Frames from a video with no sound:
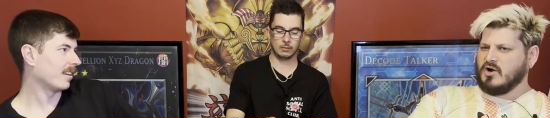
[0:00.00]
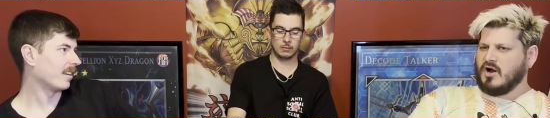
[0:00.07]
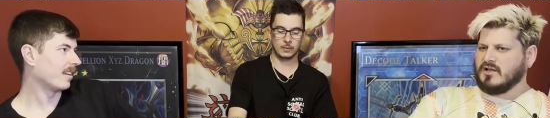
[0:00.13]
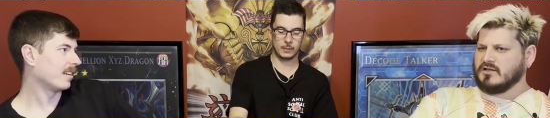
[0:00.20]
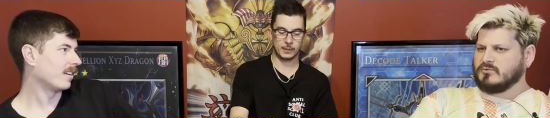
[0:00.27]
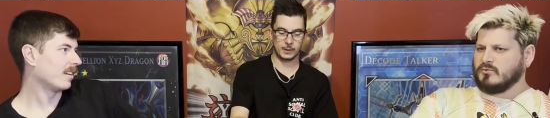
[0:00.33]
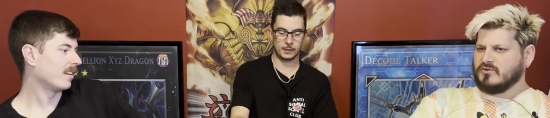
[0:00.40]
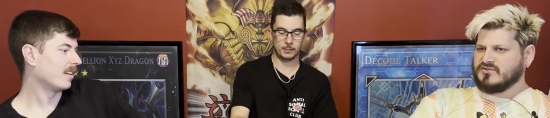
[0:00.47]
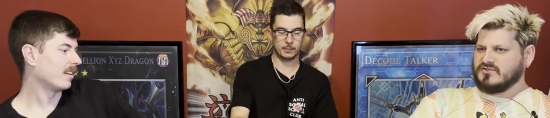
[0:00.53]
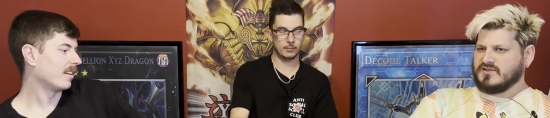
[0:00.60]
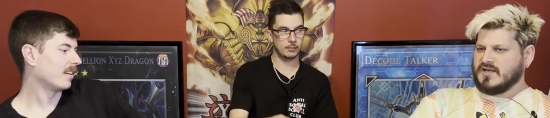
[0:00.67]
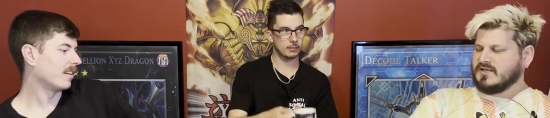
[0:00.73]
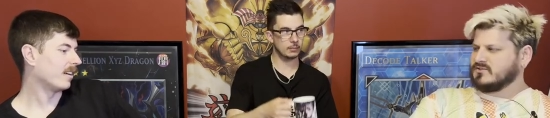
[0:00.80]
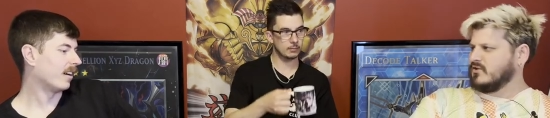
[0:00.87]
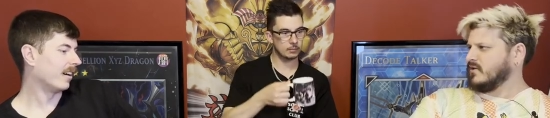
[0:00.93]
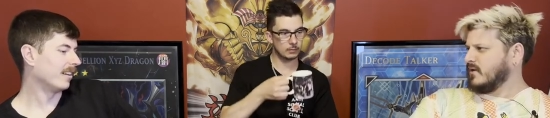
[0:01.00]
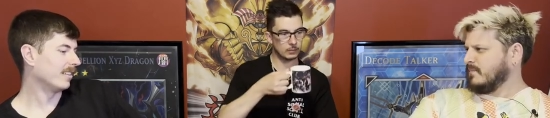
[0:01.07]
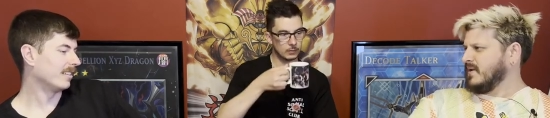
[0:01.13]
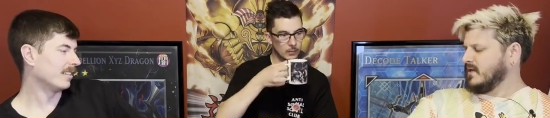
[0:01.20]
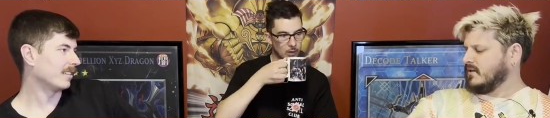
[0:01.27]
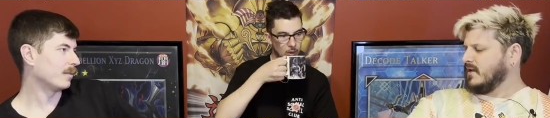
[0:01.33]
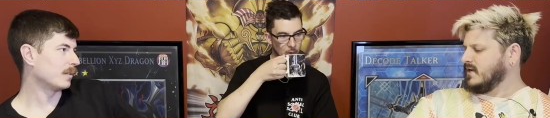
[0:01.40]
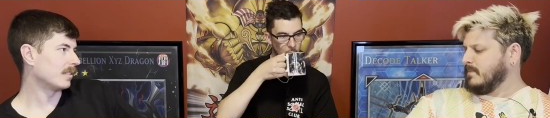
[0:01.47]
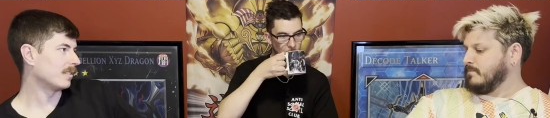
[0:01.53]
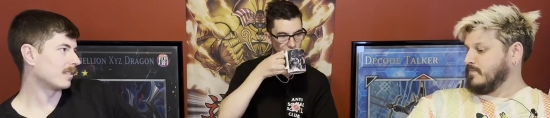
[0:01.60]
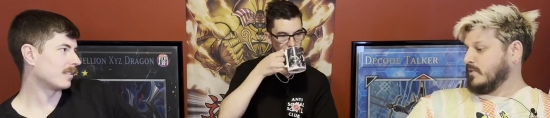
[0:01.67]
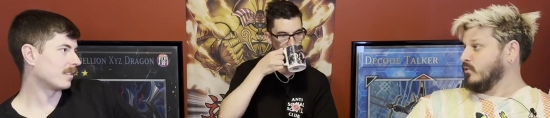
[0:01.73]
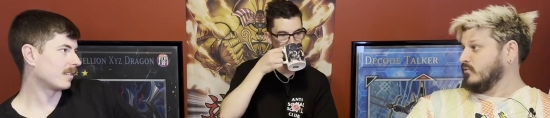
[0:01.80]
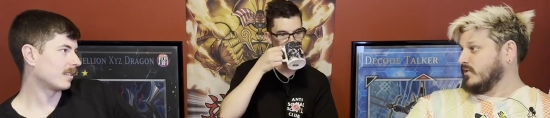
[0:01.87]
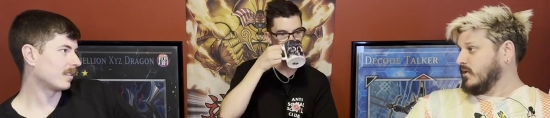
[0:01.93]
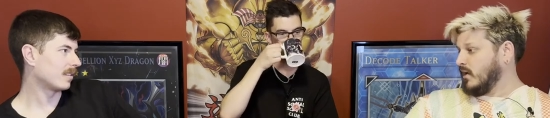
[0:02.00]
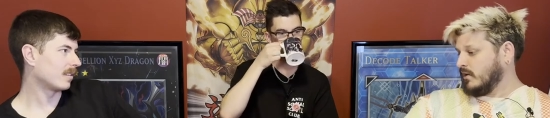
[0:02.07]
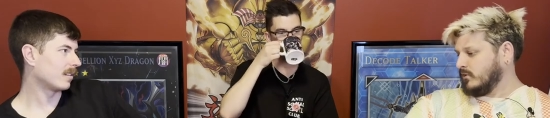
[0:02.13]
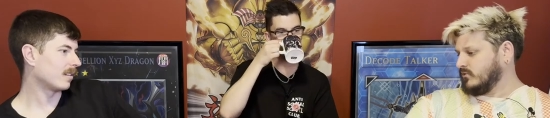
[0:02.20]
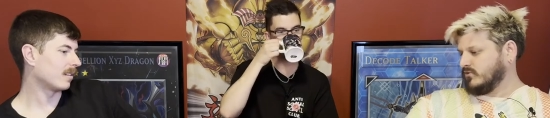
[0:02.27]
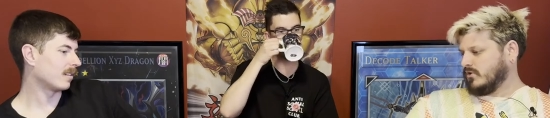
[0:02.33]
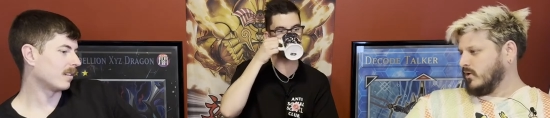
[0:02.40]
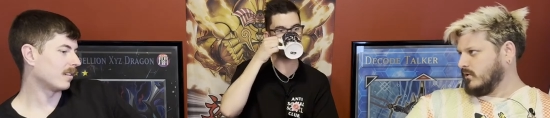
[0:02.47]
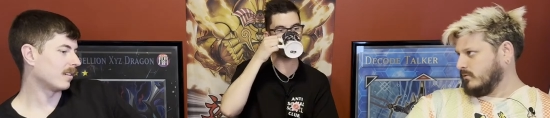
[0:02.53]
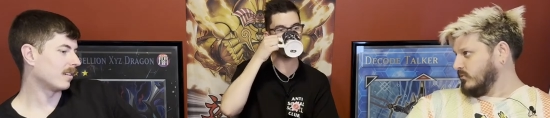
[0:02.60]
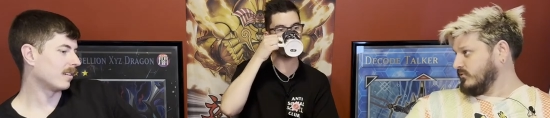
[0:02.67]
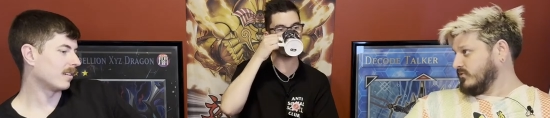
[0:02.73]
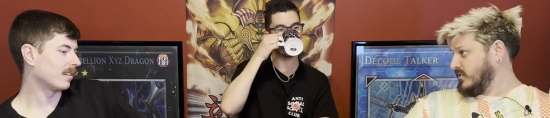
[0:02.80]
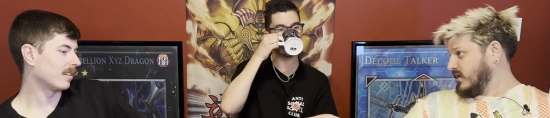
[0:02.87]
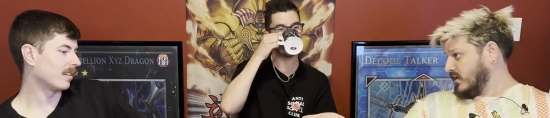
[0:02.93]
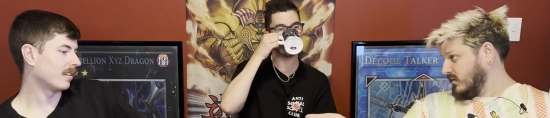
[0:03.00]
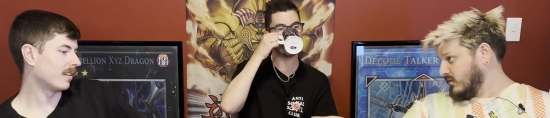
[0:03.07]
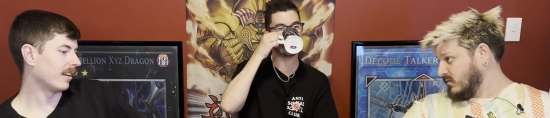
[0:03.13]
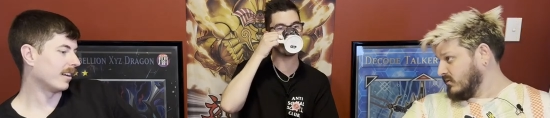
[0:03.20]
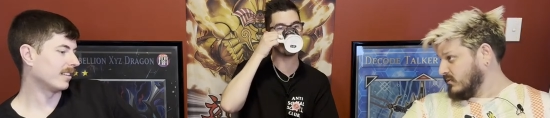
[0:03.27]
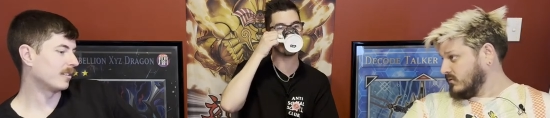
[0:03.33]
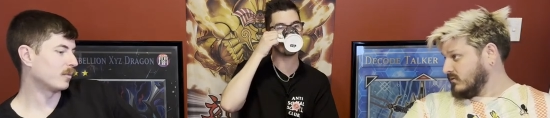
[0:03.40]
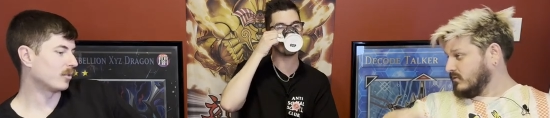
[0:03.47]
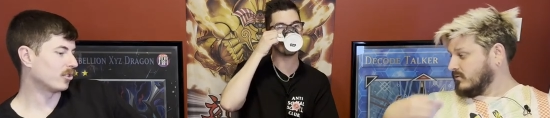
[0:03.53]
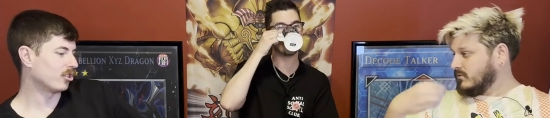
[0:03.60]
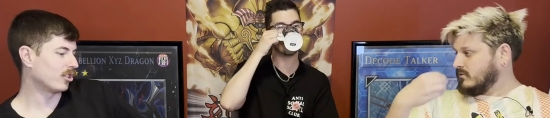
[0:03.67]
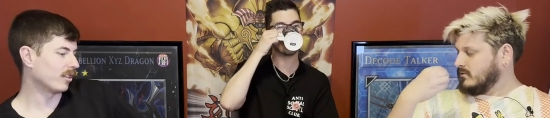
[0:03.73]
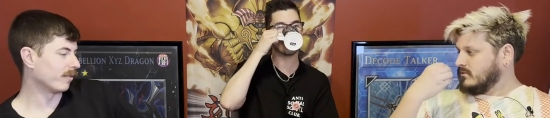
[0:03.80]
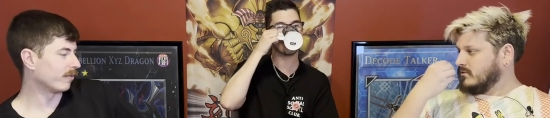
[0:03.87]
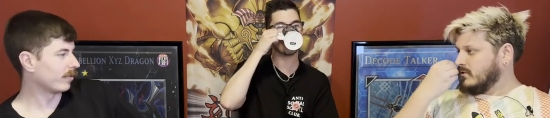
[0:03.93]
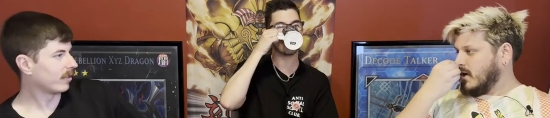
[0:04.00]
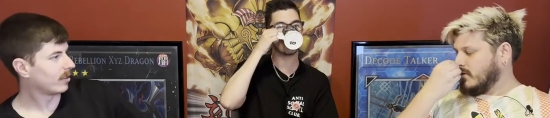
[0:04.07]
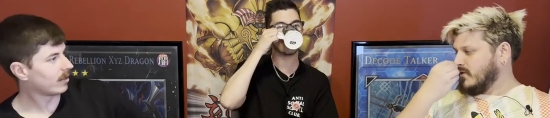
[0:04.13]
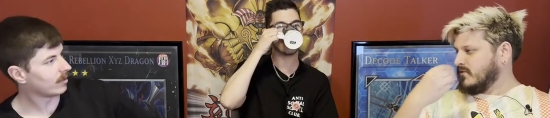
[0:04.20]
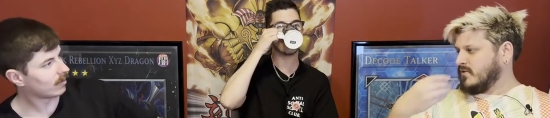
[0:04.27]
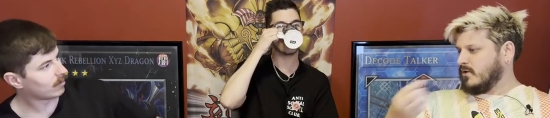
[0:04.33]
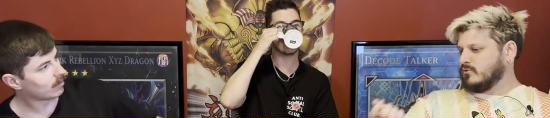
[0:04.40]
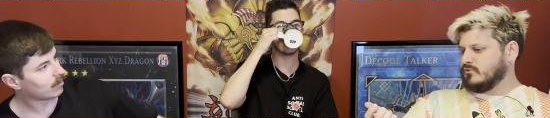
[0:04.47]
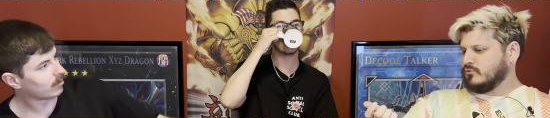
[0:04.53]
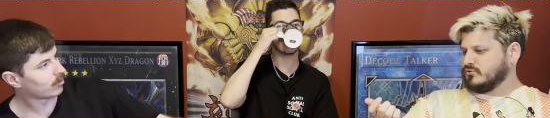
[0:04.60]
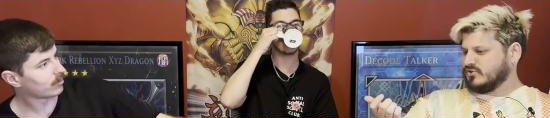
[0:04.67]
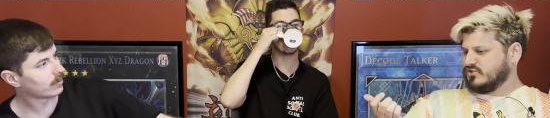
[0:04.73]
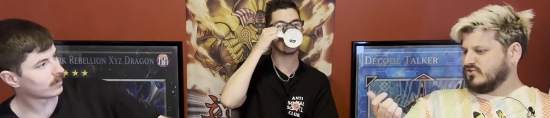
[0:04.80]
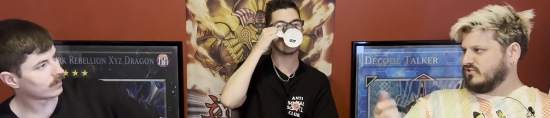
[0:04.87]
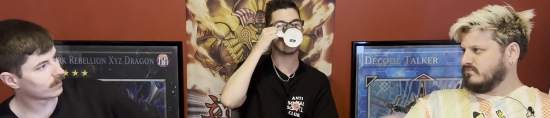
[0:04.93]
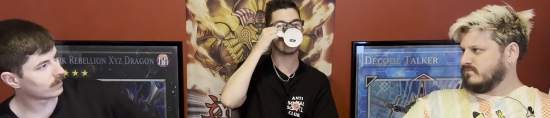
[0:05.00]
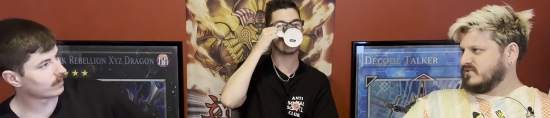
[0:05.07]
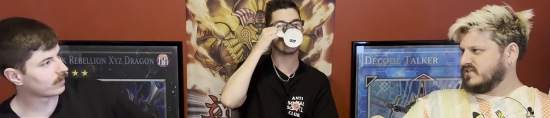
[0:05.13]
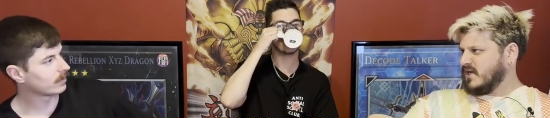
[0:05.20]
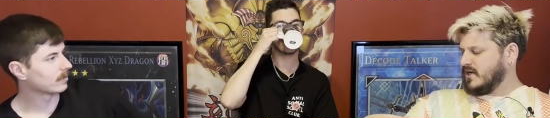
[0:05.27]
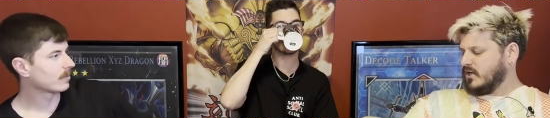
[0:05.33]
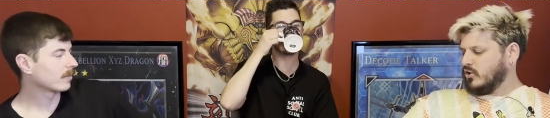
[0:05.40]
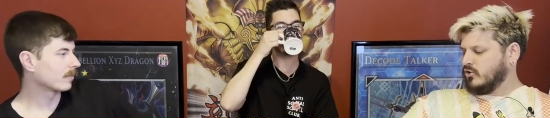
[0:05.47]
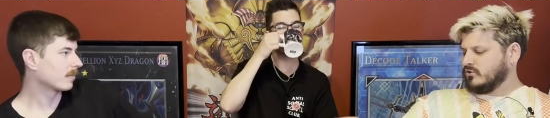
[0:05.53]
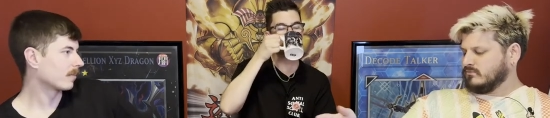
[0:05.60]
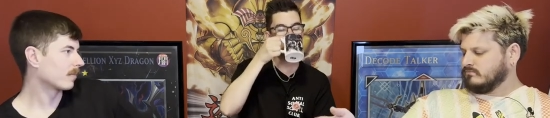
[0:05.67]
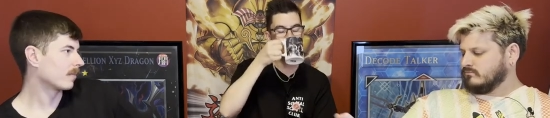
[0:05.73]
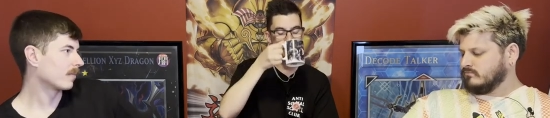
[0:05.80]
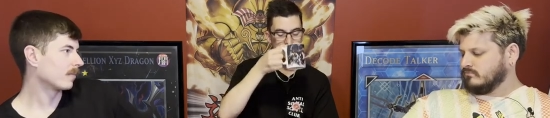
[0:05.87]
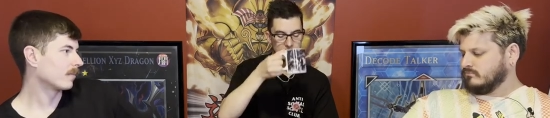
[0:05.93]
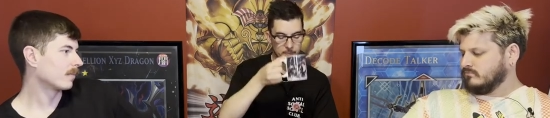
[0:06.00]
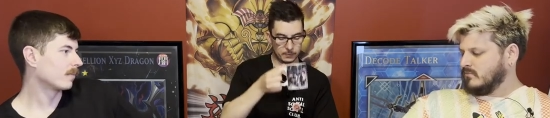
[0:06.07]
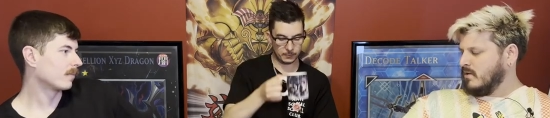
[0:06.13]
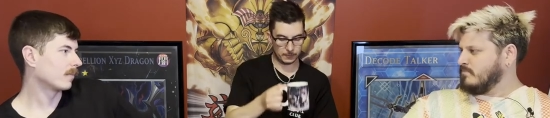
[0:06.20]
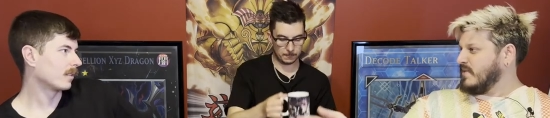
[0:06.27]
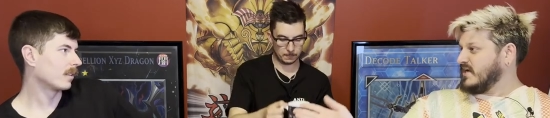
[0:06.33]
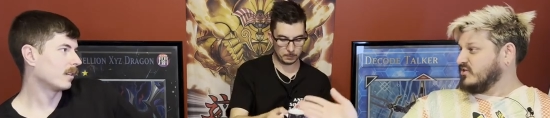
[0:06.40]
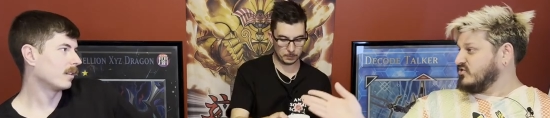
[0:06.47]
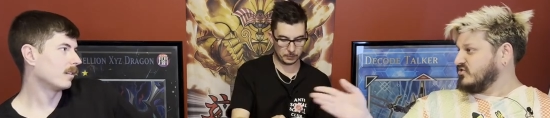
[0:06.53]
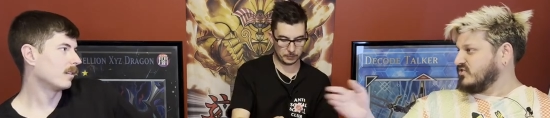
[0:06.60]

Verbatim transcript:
Speaker 1: island wasn't there. So they, I mean, they didn't build the island because the island wasn't there. Island was Shiv. And they were all just standing on a beach